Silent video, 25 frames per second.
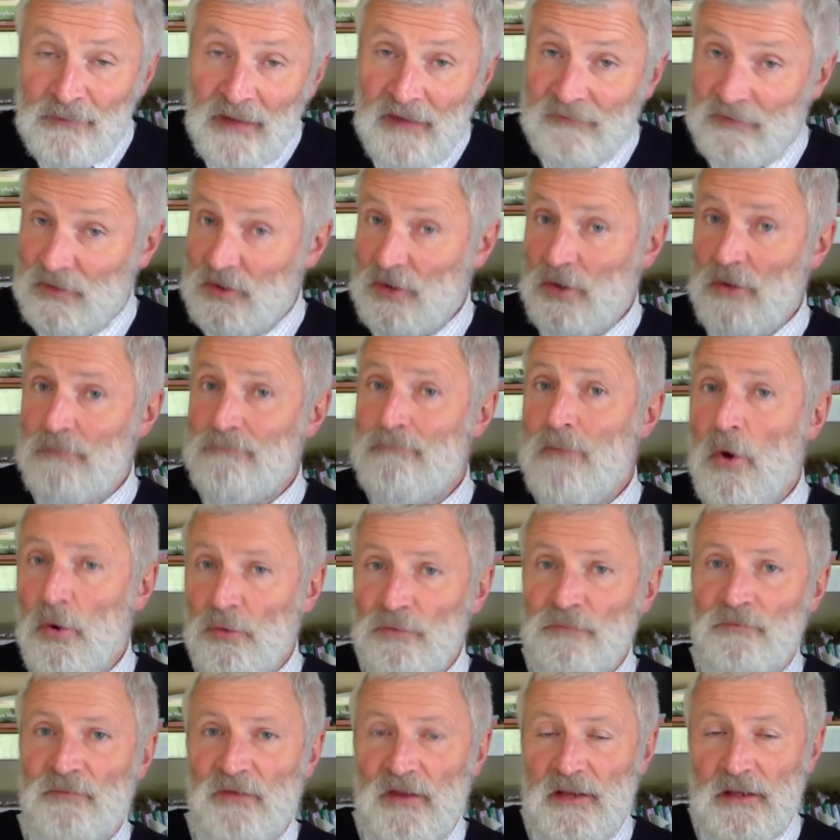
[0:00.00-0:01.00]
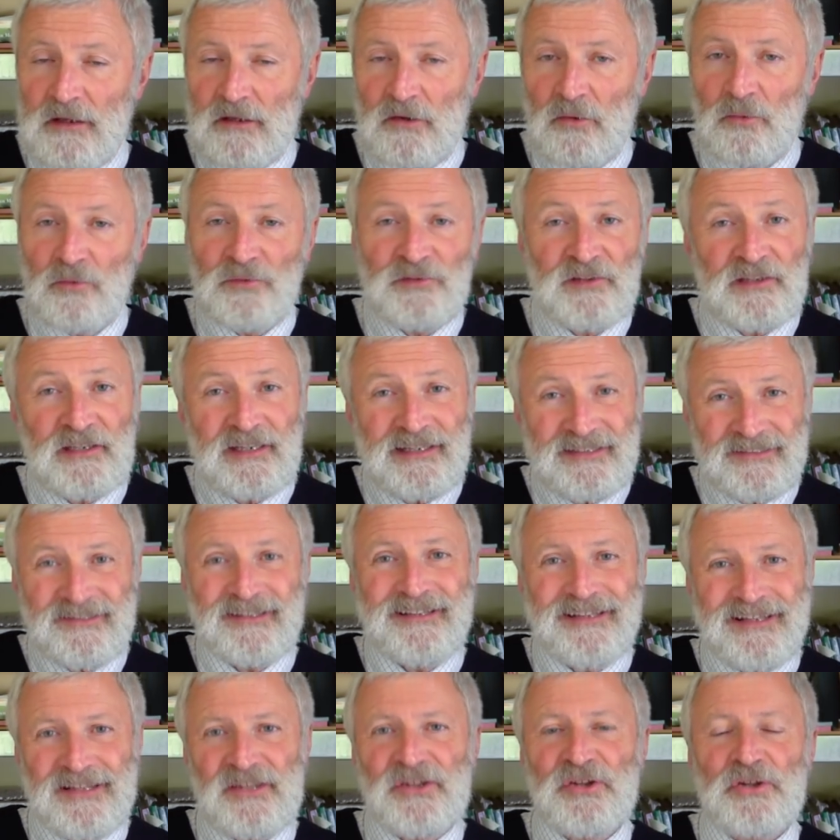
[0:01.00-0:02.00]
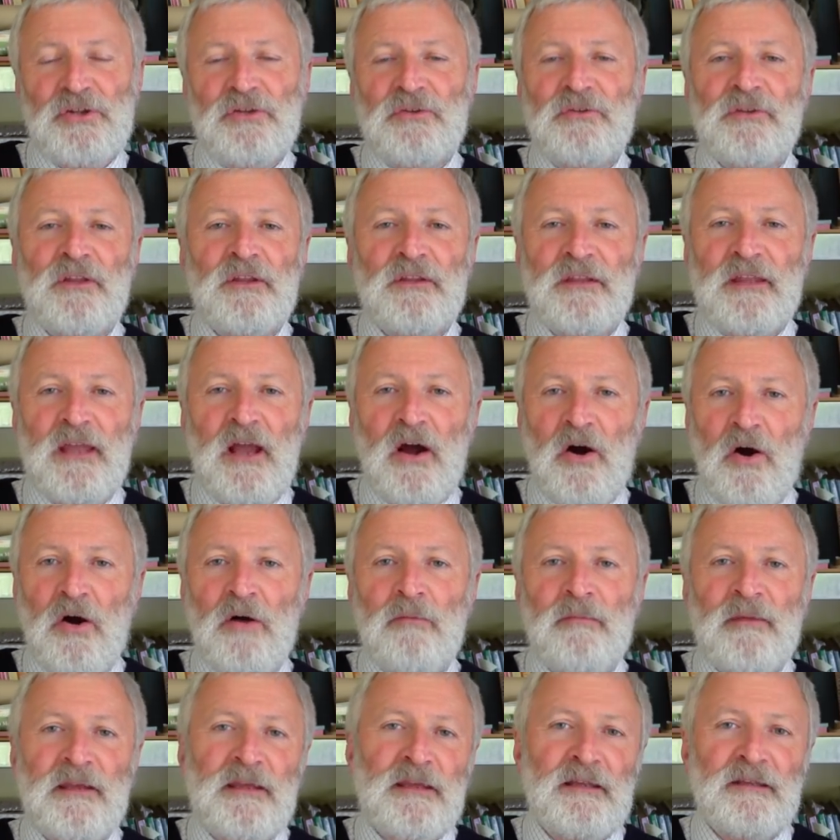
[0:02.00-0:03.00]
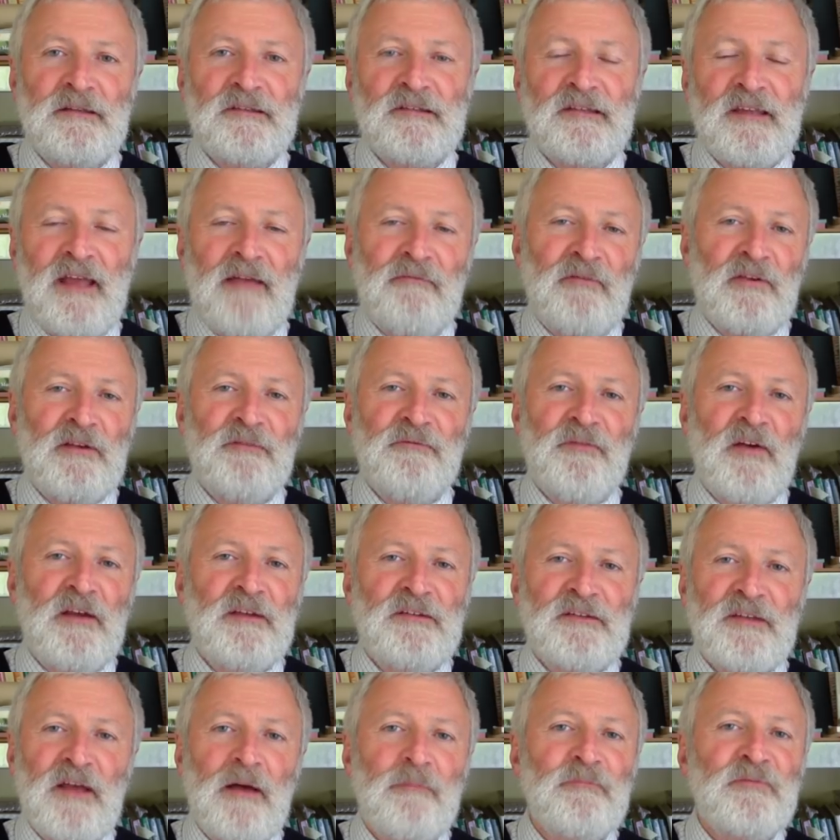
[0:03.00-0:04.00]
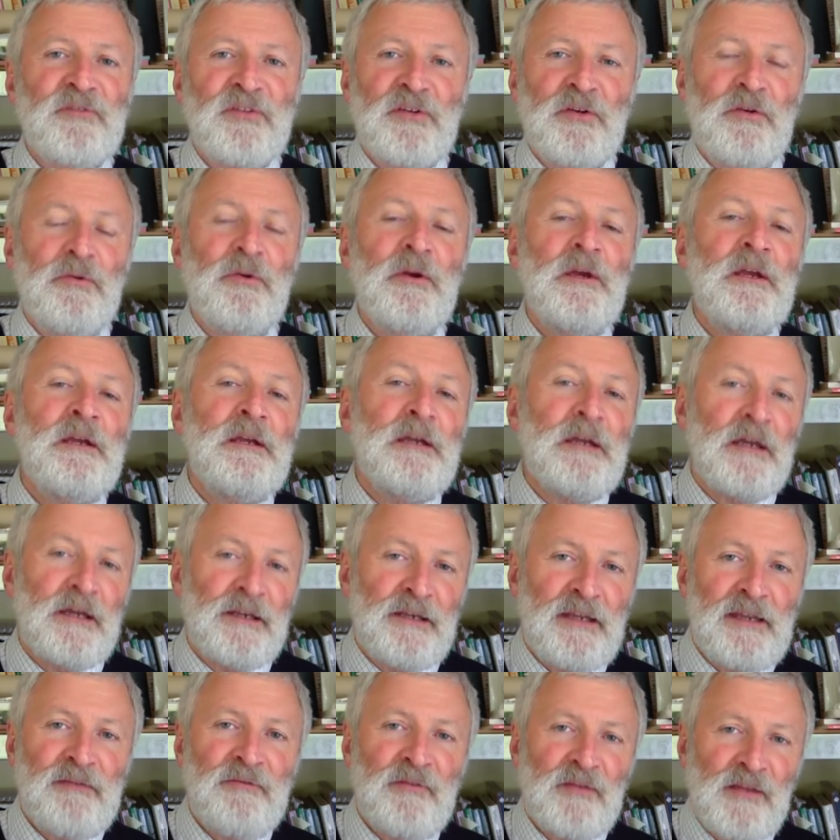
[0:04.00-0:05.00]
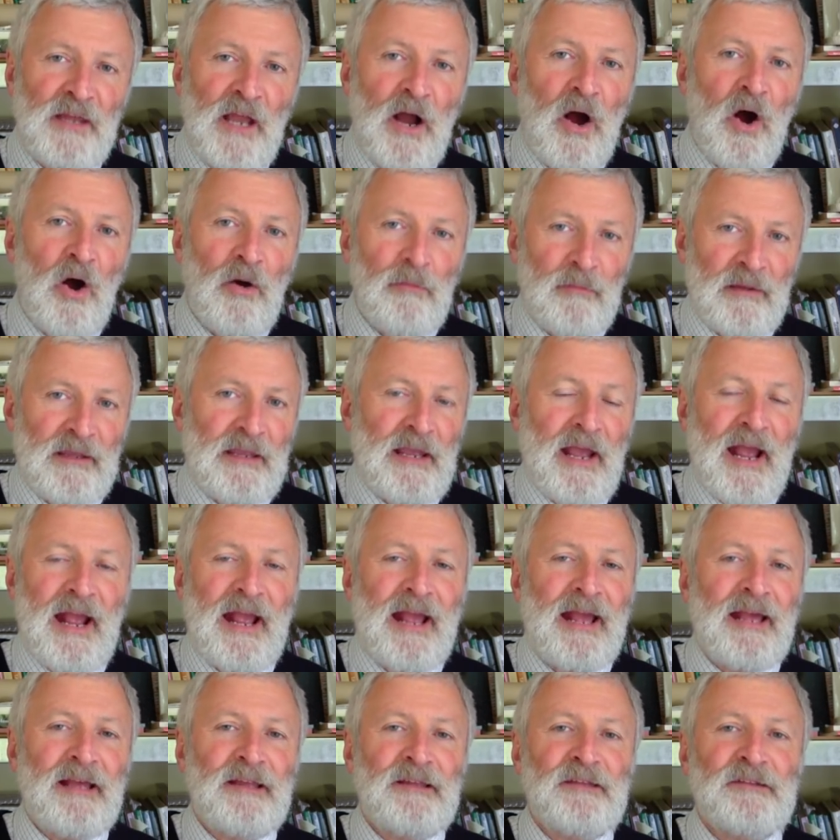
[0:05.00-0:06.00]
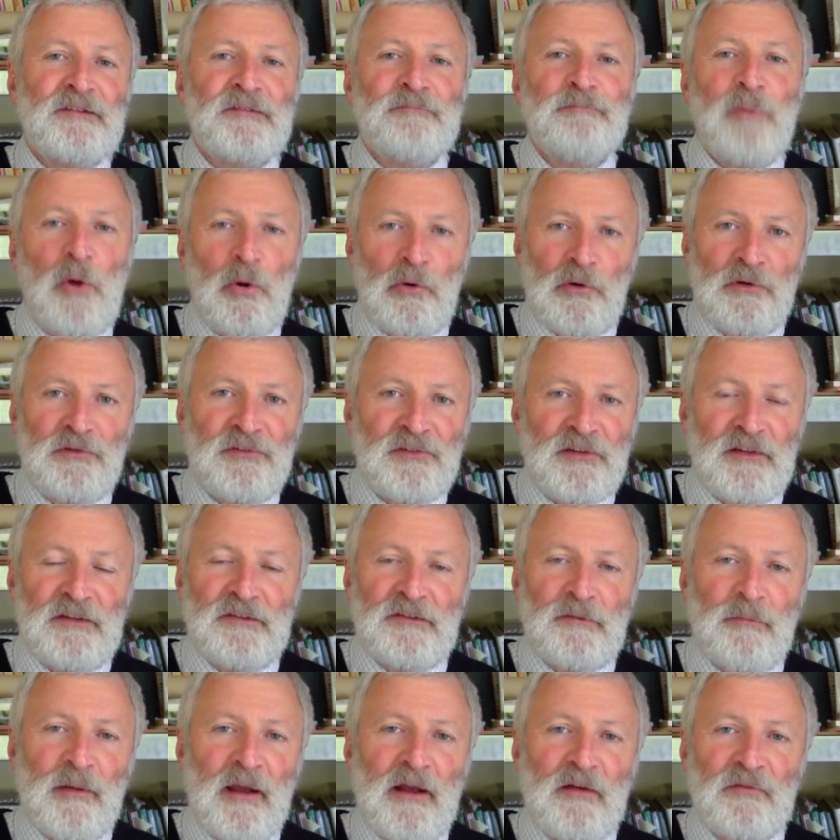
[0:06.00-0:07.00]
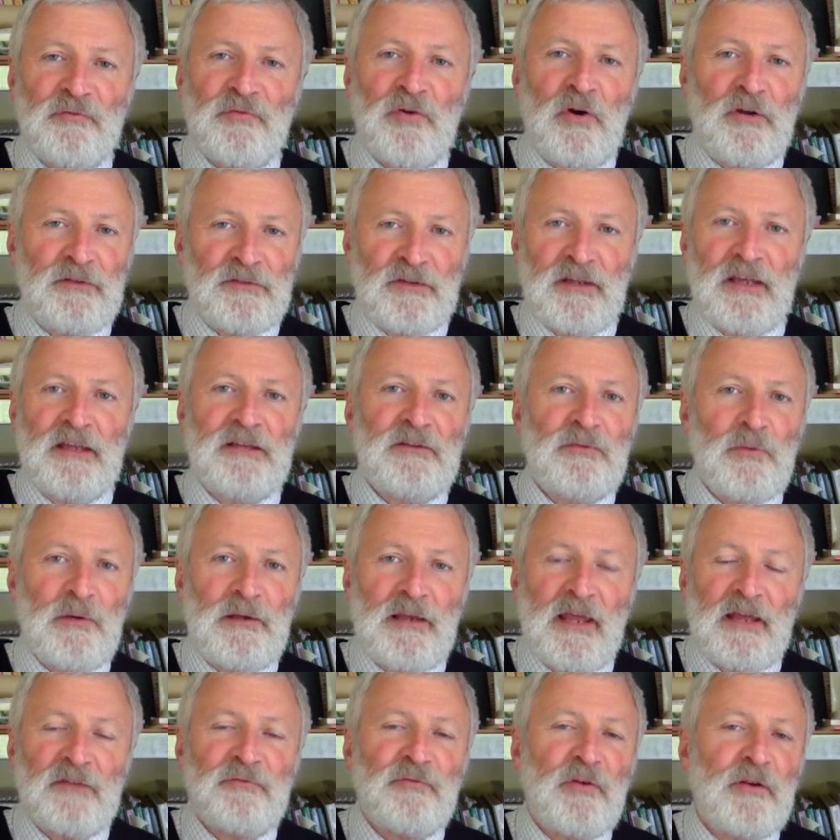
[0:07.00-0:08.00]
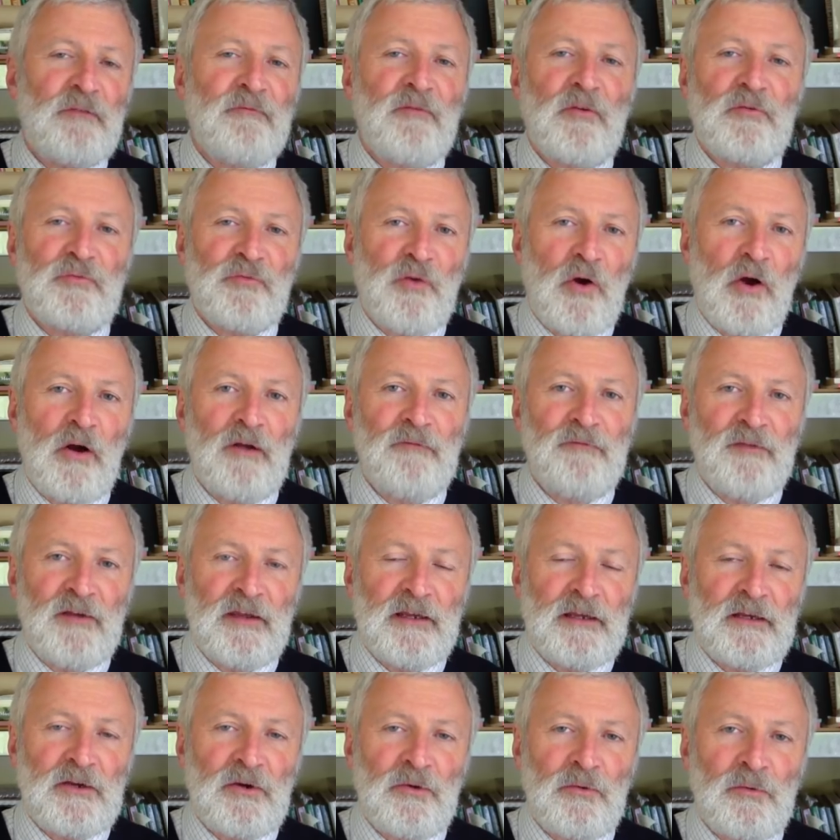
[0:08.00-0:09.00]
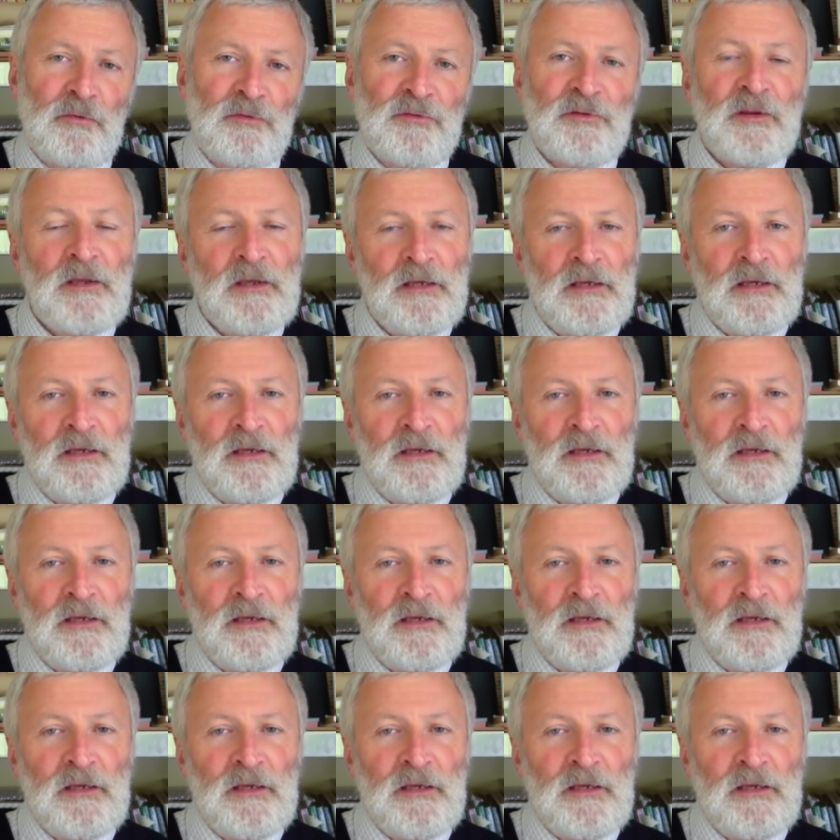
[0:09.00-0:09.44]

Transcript: If you look at modern vehicles, it is an issue that the army is having to face up to, and even the army has policies about trying to get to electric drive vehicles.